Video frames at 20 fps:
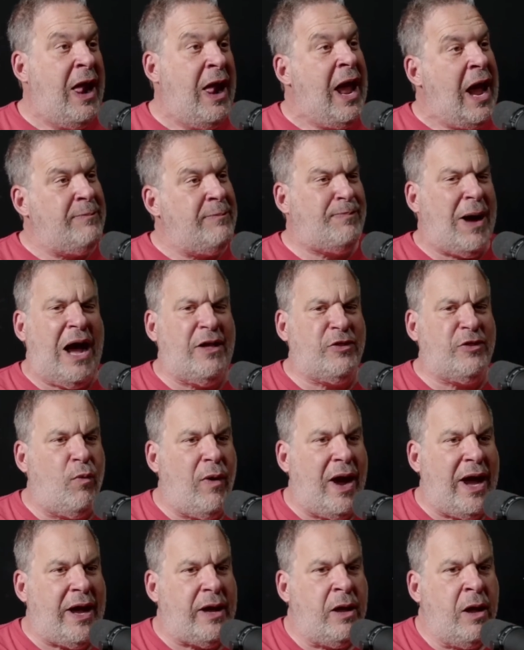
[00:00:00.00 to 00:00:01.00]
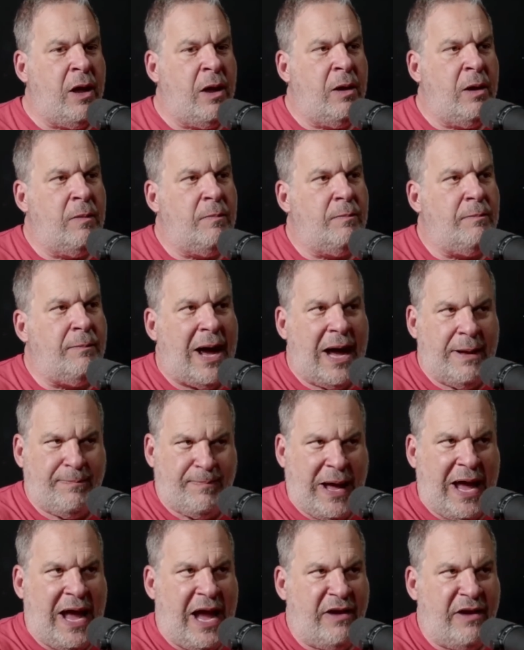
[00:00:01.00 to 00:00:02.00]
And by the way, my
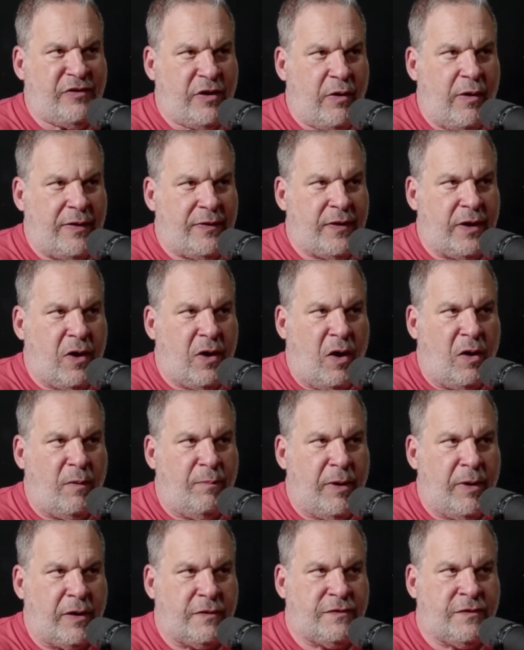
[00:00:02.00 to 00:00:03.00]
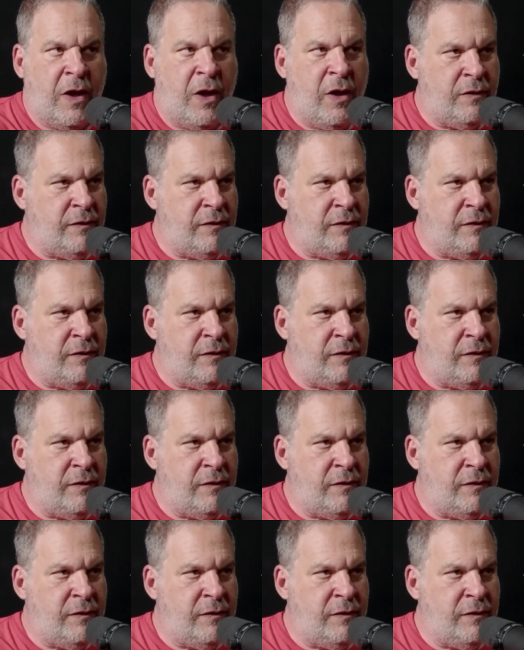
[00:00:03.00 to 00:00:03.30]
behavior on the Goldbergs,